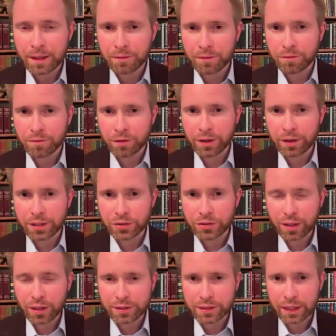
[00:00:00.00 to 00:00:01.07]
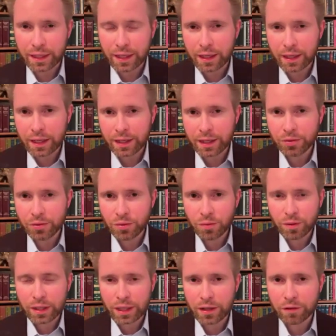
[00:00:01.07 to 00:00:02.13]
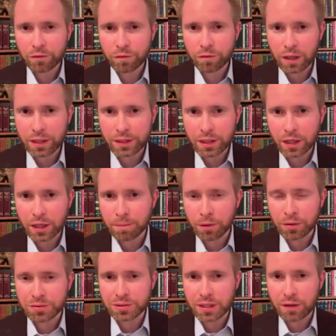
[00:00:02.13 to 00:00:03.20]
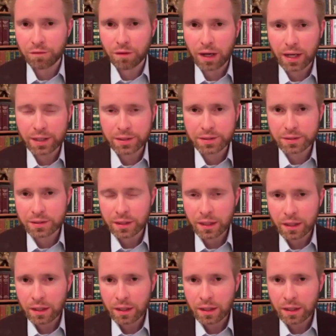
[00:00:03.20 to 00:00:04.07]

Yeah, very interesting. Can you give a young person advice